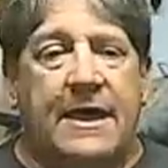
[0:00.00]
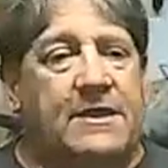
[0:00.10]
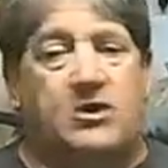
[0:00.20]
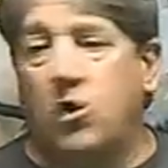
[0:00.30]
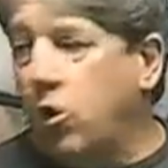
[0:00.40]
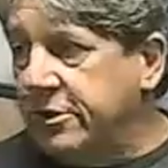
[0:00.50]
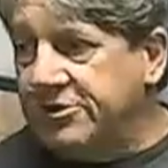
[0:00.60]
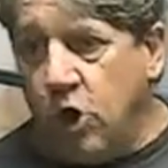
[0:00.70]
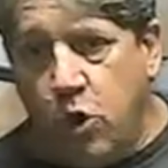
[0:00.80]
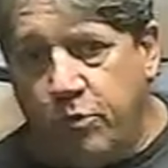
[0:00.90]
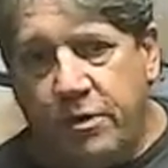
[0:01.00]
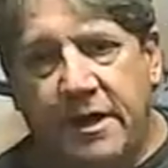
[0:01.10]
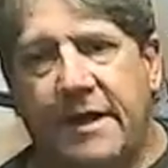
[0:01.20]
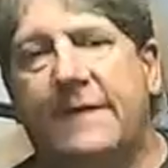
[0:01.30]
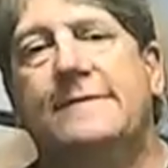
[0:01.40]
The doors
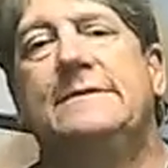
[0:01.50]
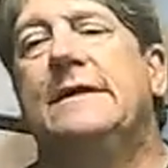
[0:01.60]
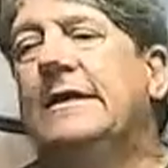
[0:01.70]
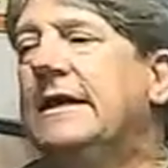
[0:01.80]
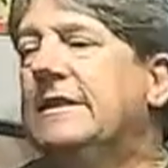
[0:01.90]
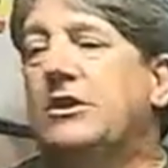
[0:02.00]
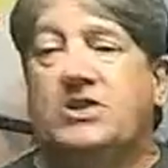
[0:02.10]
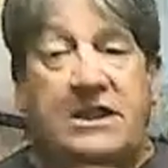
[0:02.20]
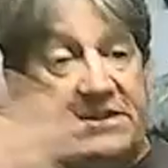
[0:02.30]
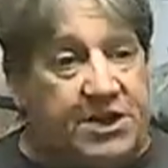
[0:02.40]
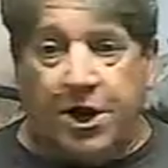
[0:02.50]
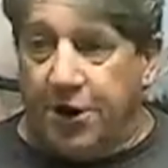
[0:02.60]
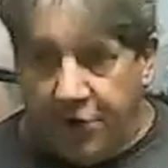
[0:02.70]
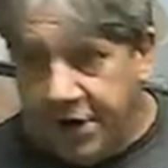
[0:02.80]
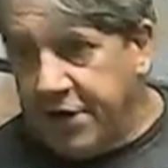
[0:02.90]
open. There's an
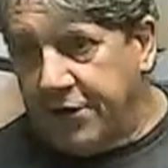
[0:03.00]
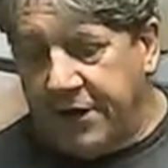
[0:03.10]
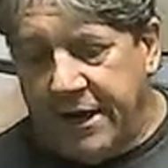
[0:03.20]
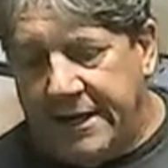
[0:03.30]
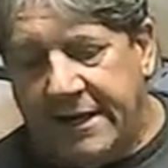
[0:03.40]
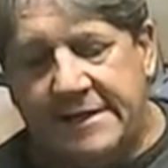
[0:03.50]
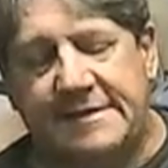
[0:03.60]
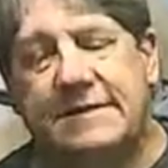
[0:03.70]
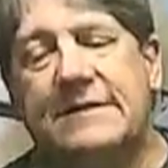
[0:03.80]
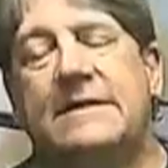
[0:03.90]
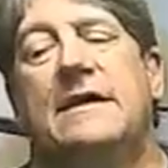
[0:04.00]
interior in it.